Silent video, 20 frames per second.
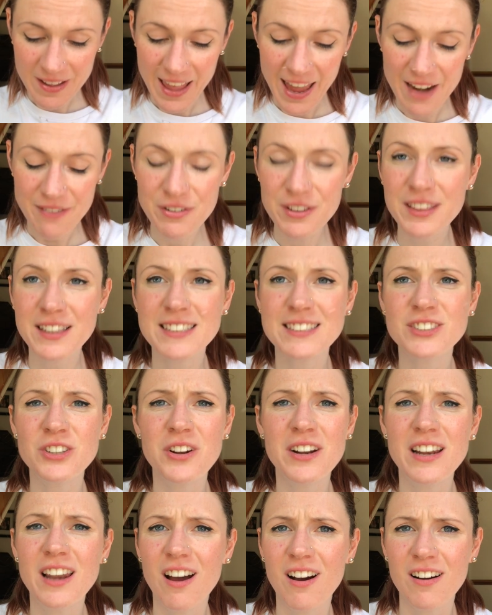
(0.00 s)
Everything's
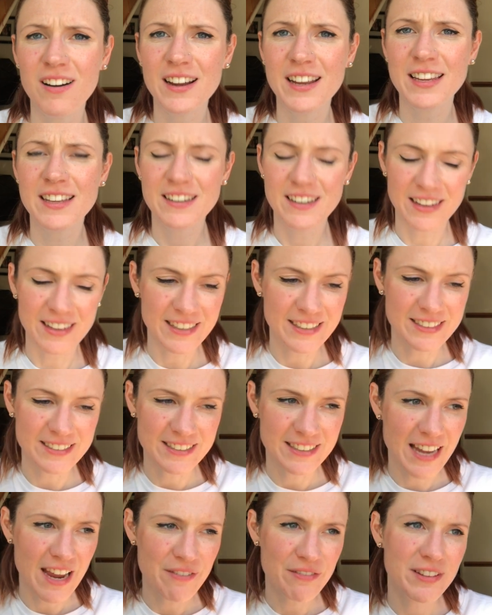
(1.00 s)
online
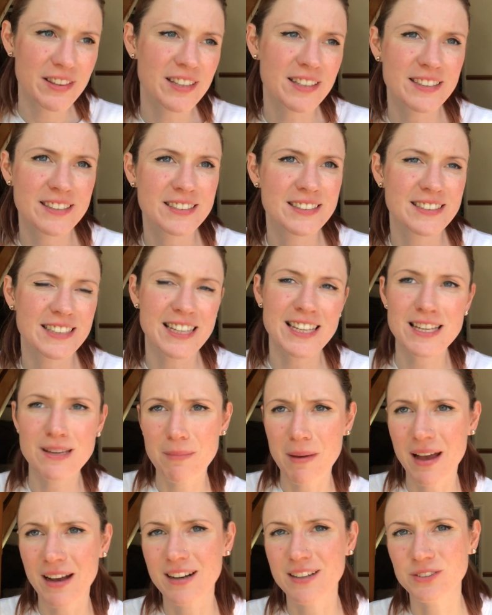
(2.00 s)
and everything's
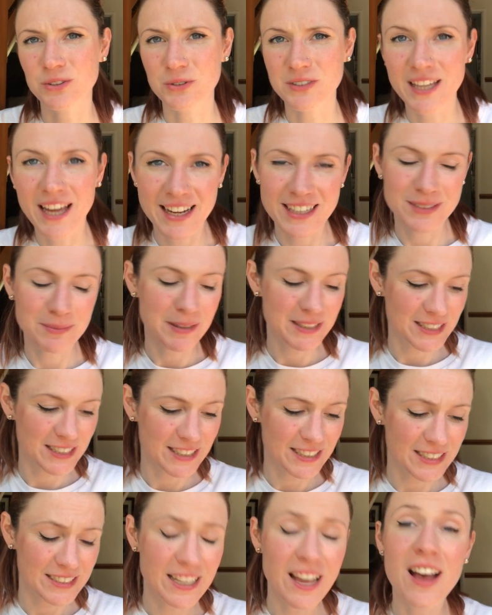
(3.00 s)
emails or text
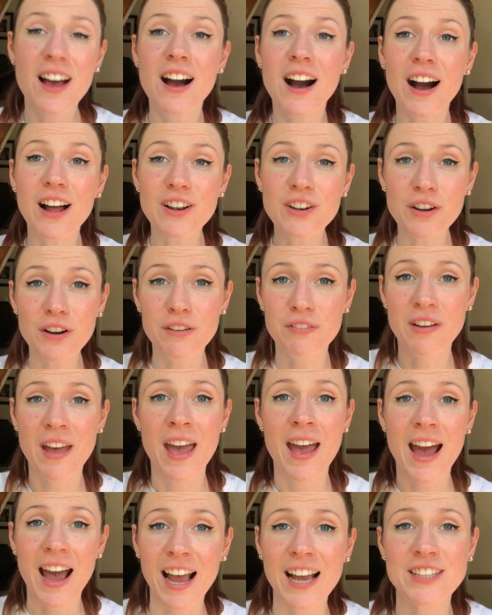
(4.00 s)
messages. I love
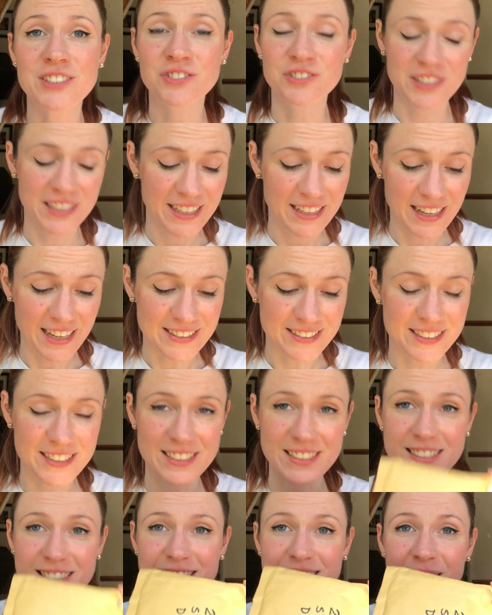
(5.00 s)
handwritten
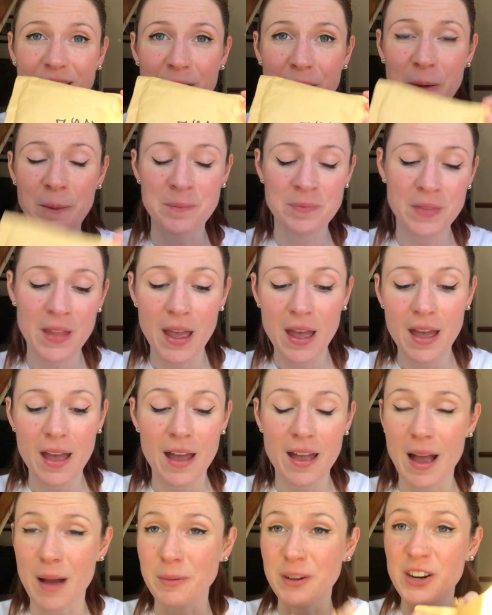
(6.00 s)
letters, so
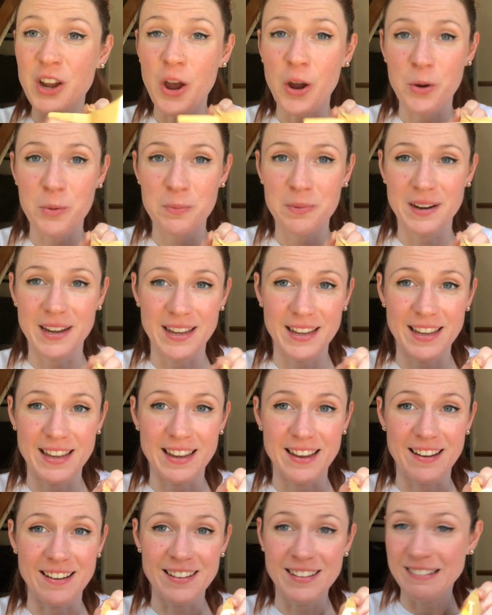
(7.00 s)
I'm gonna open it
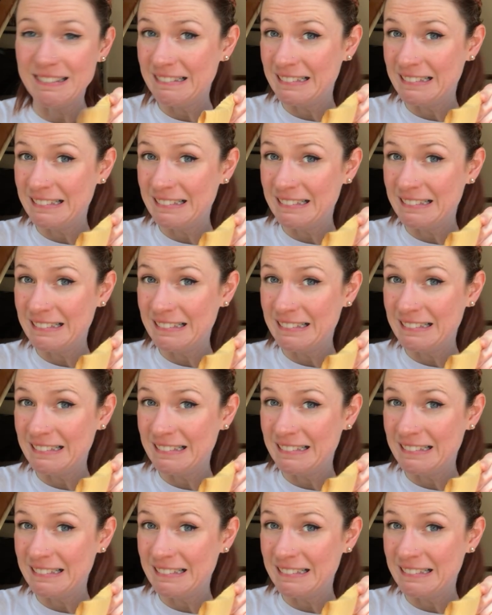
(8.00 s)
here.